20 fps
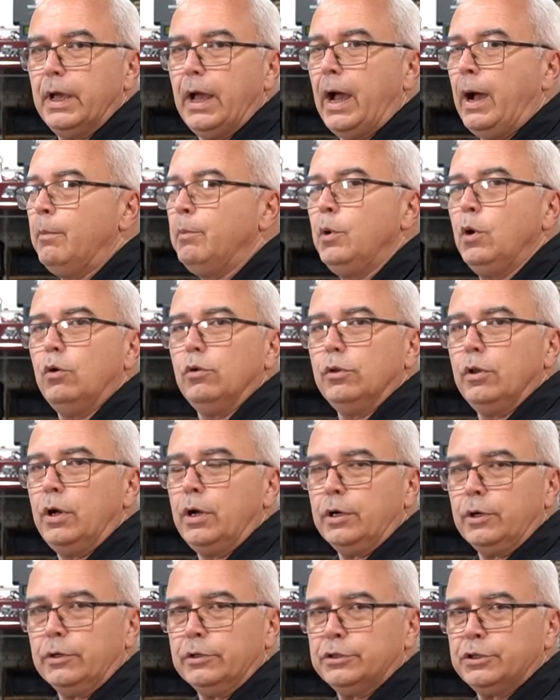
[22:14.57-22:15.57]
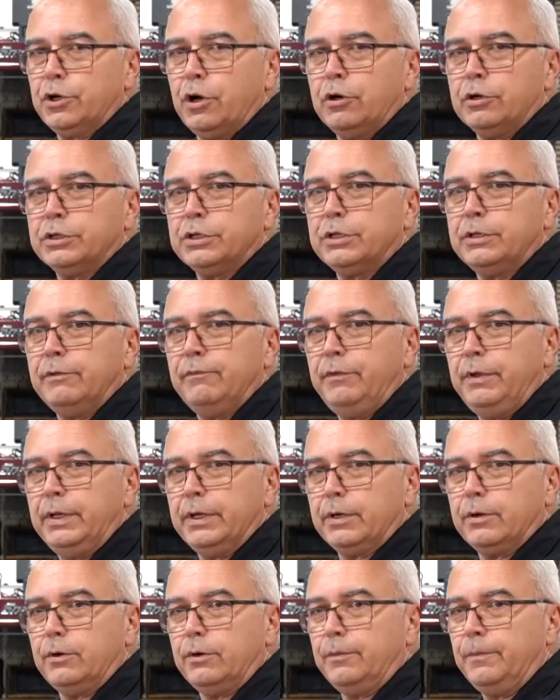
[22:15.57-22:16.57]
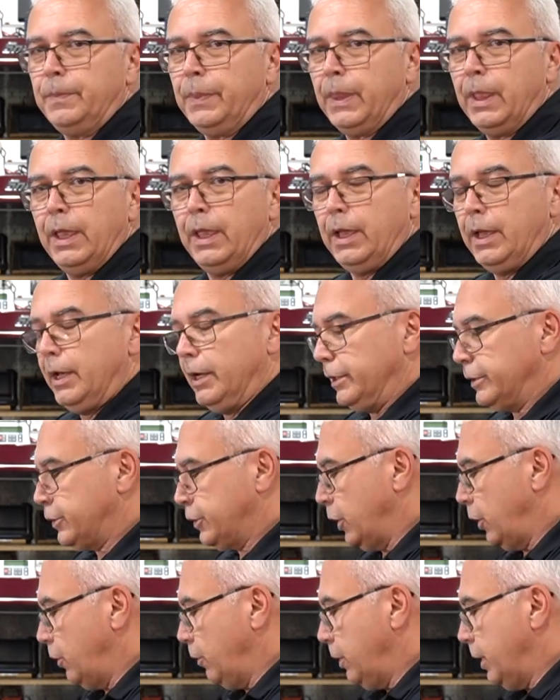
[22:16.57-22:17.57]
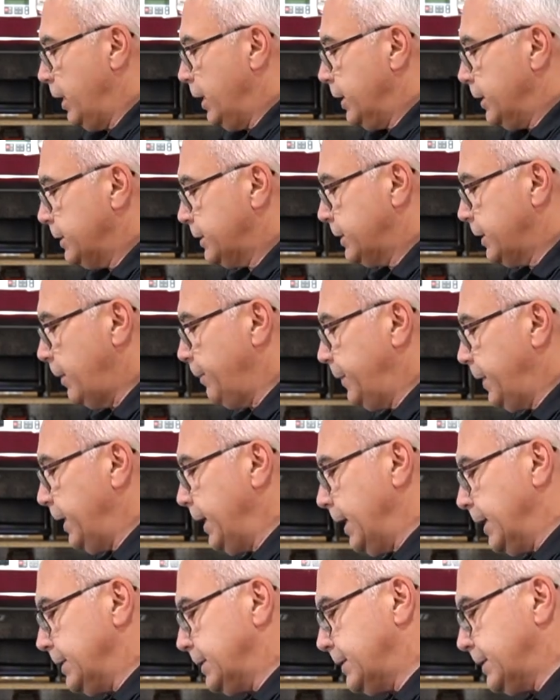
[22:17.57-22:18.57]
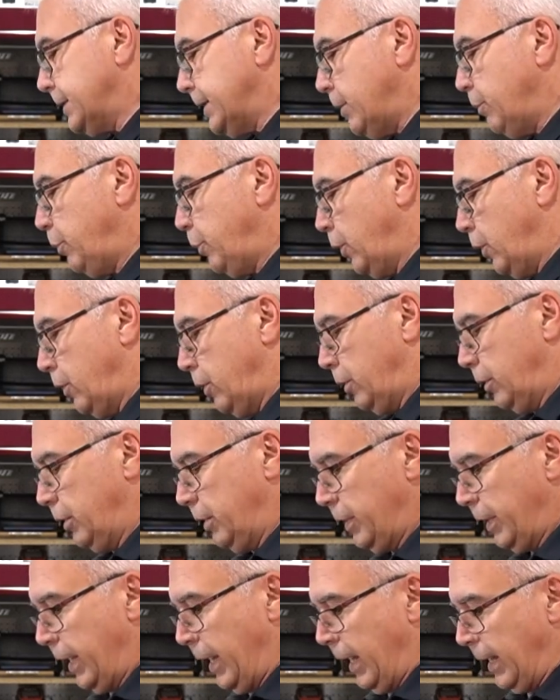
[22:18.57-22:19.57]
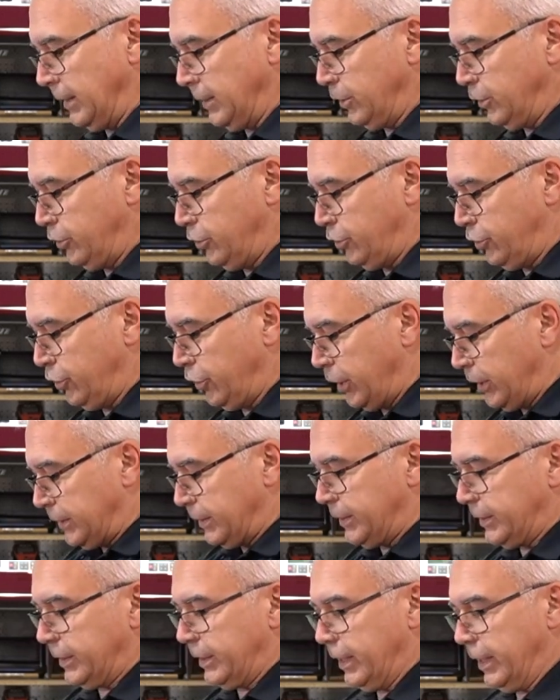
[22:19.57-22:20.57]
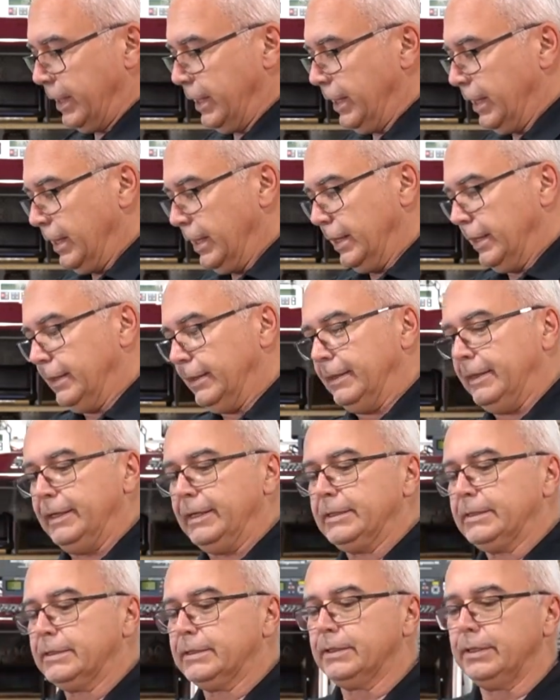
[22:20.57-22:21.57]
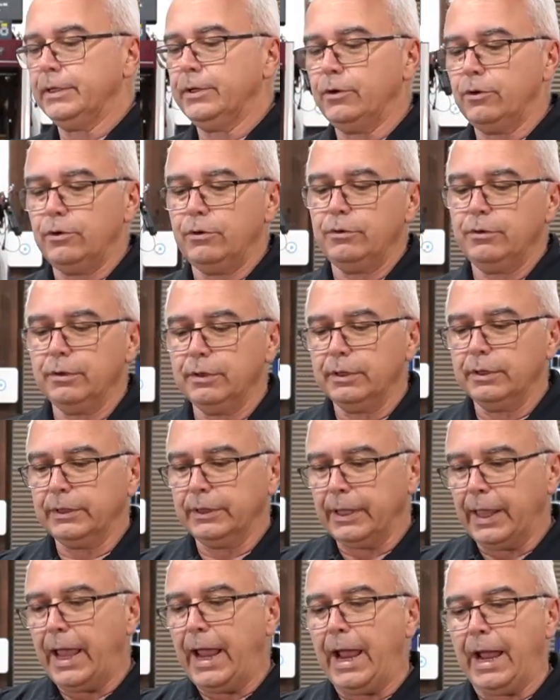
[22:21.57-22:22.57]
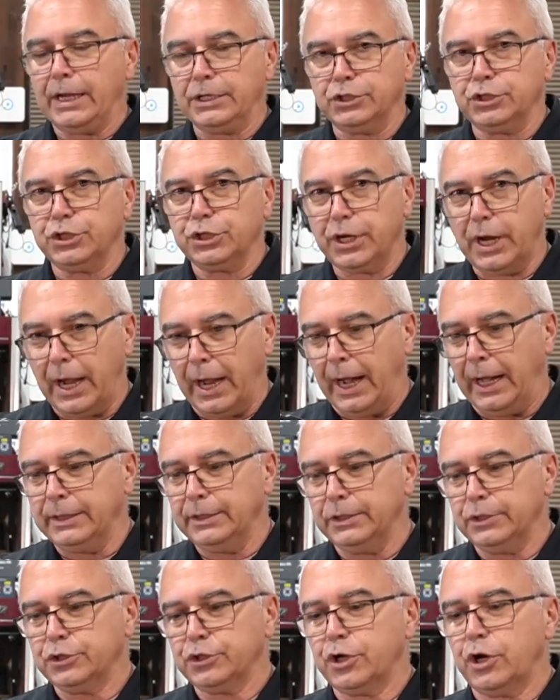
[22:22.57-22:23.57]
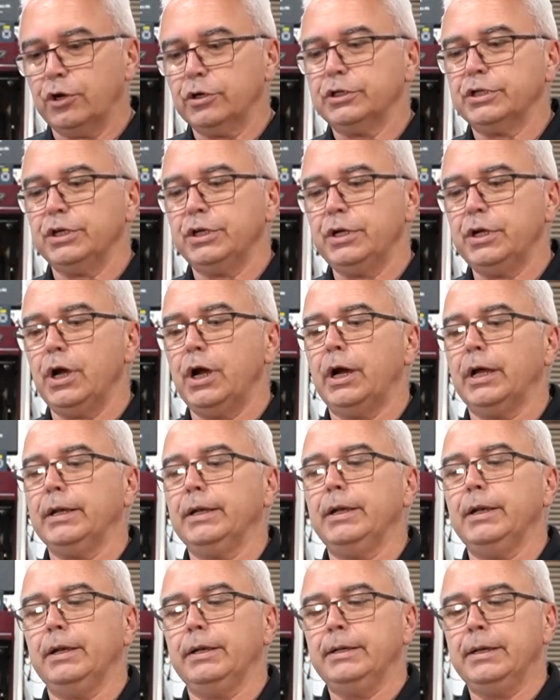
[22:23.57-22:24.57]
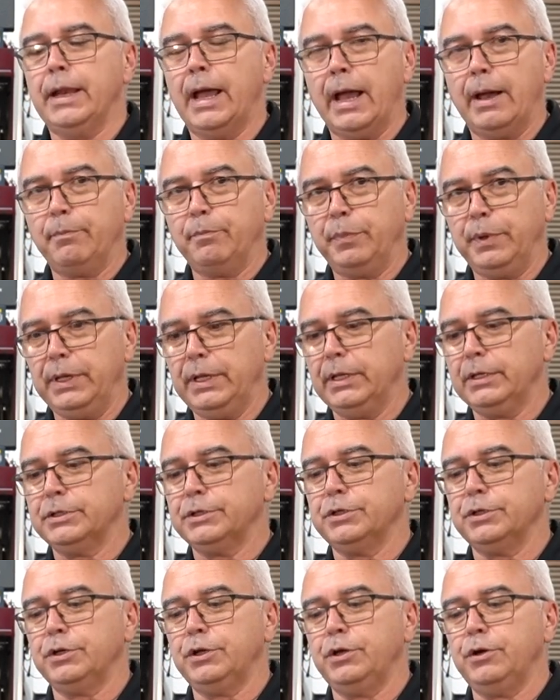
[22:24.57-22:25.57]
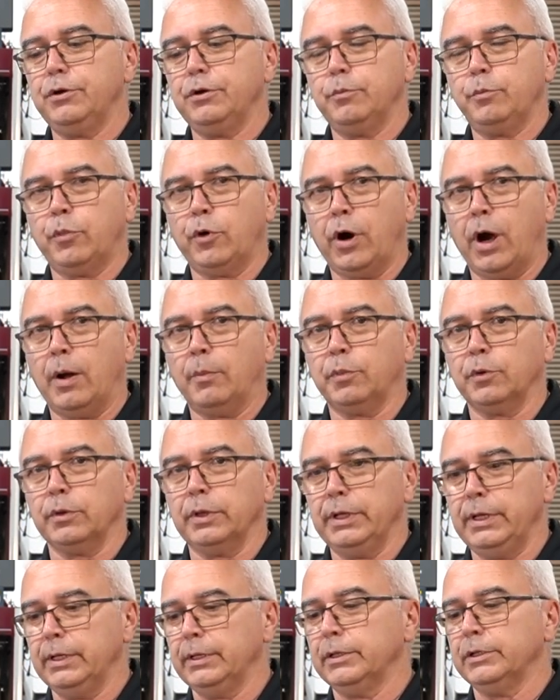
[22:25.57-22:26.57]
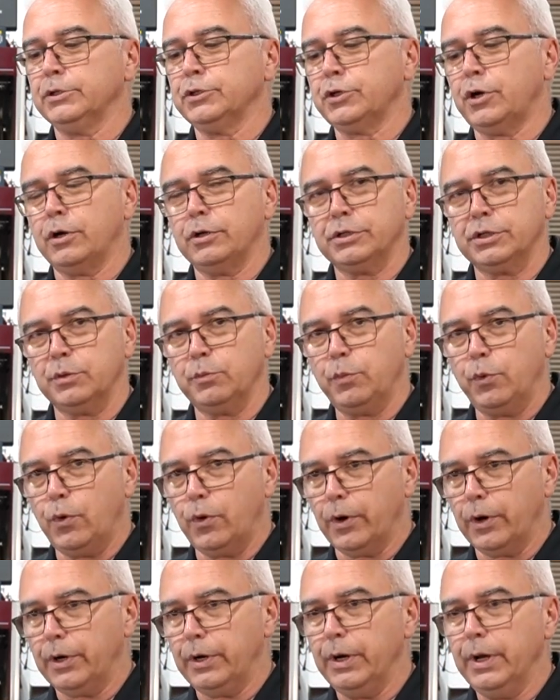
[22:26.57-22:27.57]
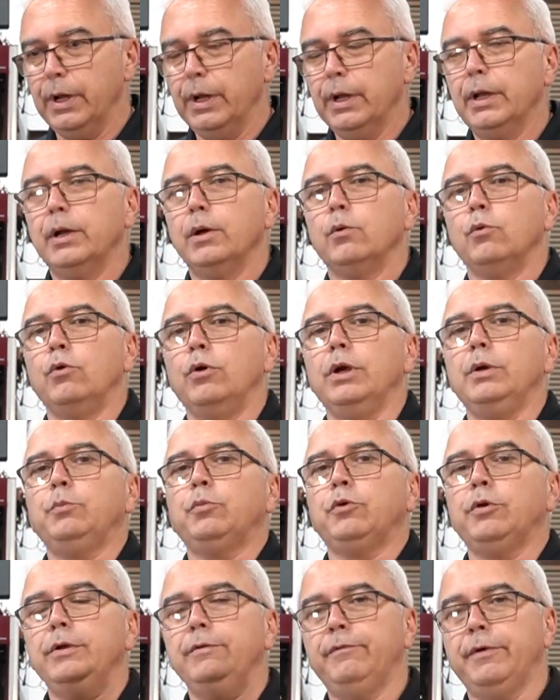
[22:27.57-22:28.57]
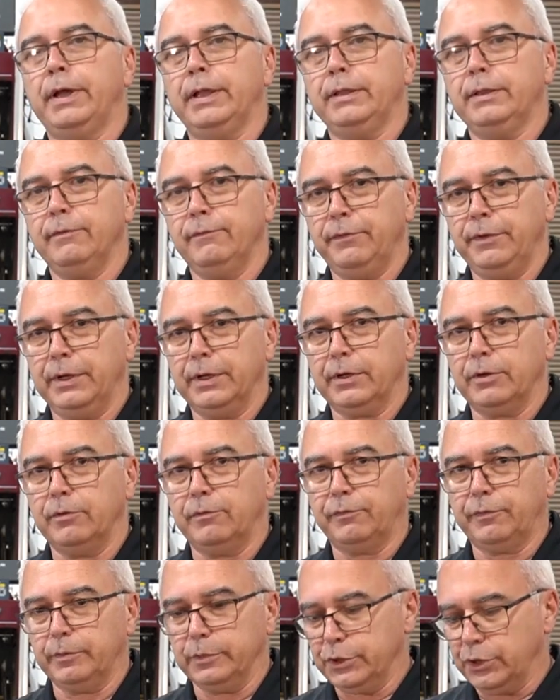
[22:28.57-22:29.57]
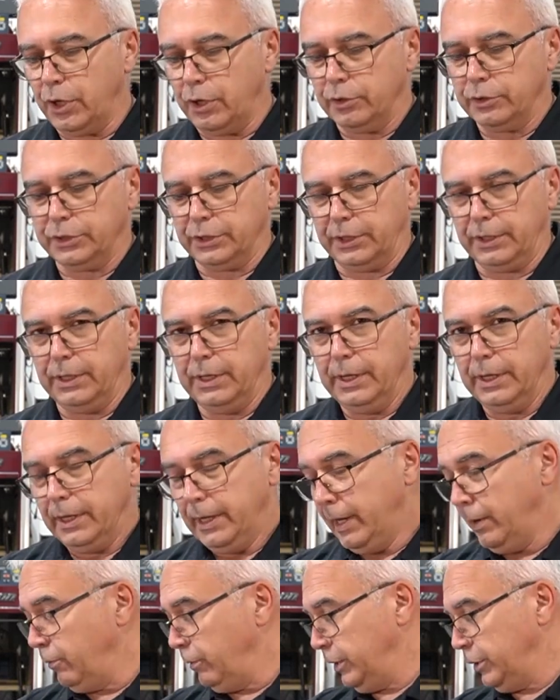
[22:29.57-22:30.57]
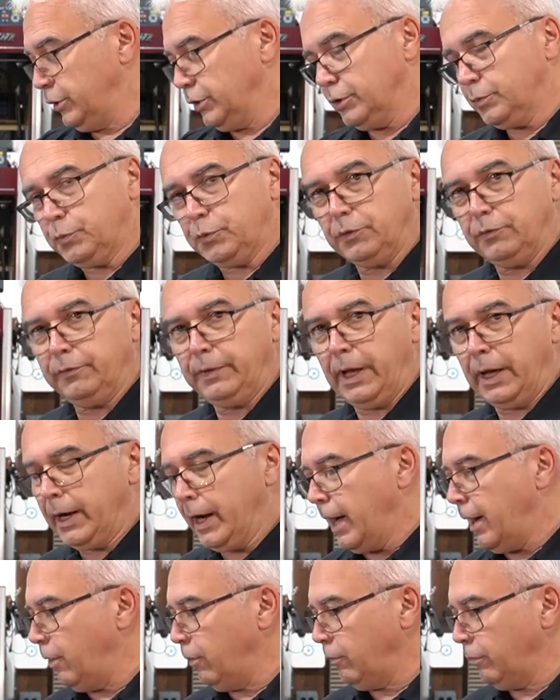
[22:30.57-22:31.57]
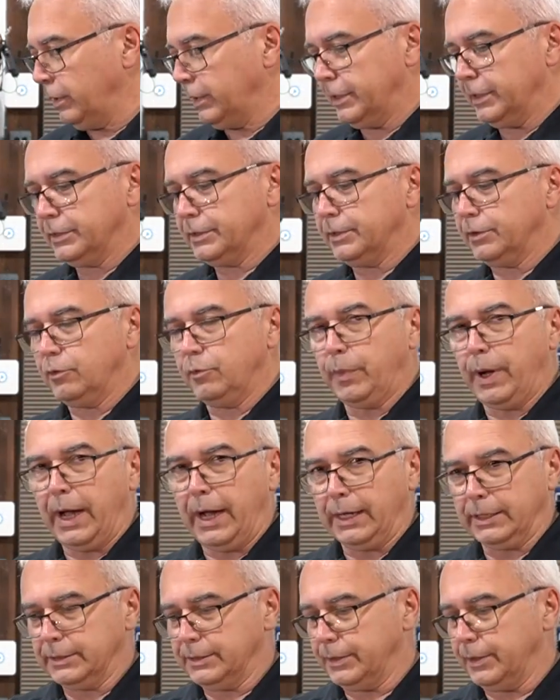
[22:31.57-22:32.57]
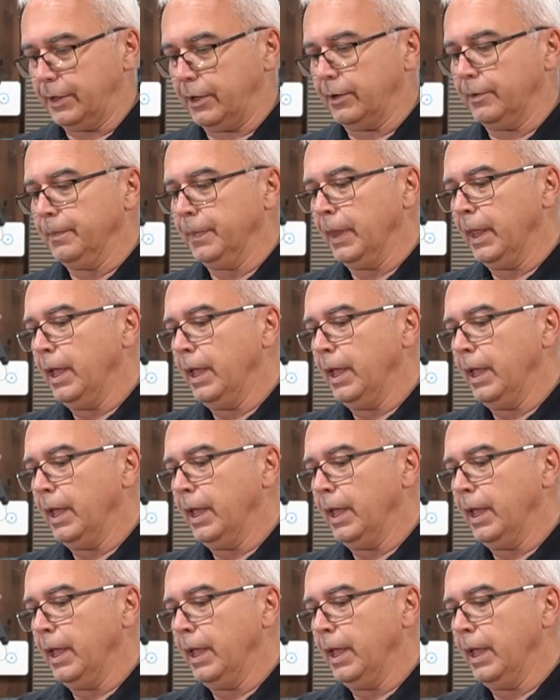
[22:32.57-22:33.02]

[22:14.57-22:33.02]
I'm no longer charging the vehicle. So something as simple as just this little latch on the charging gun not being secured properly in the charging port would prevent the vehicle from charging. And we just proved that out with this little box there.